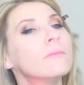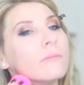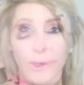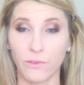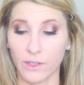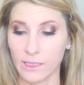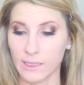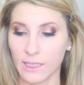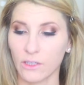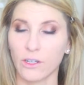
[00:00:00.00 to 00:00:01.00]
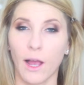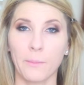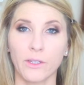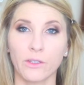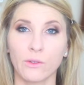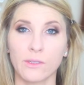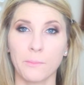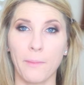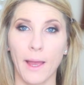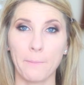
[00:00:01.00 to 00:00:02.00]
So for concealer, I'm going to use
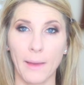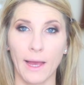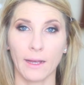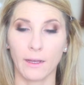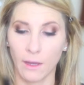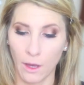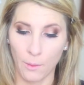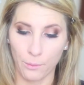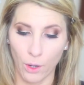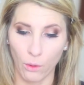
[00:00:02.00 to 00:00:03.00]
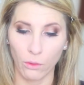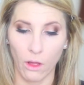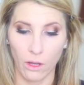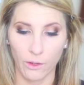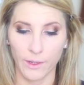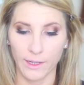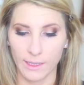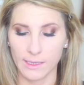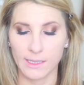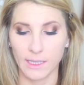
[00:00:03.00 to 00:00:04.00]
my MAC Pro Longwear
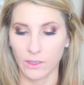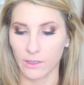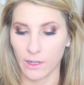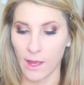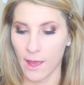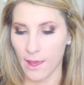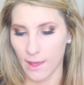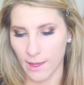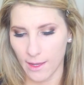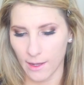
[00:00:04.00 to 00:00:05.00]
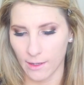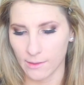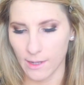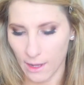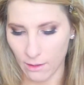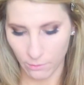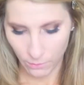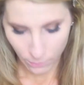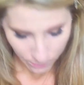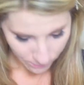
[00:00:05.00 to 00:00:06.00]
Concealer, and
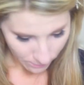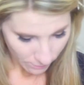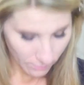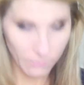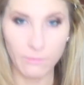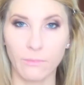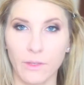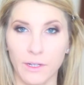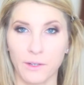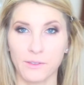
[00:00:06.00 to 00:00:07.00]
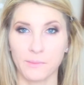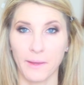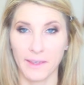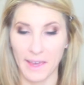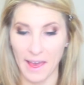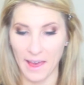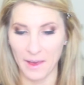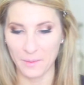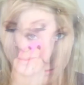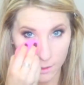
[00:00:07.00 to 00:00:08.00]
there goes my
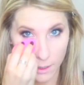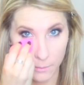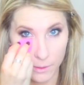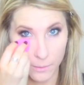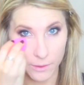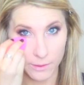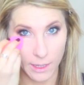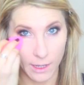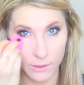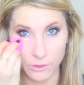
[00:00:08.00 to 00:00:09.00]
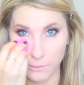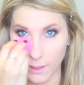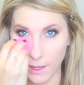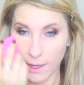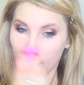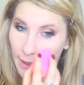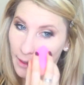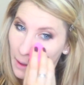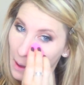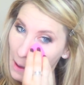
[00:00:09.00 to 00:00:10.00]
cat. And I'm going to put that under my eye,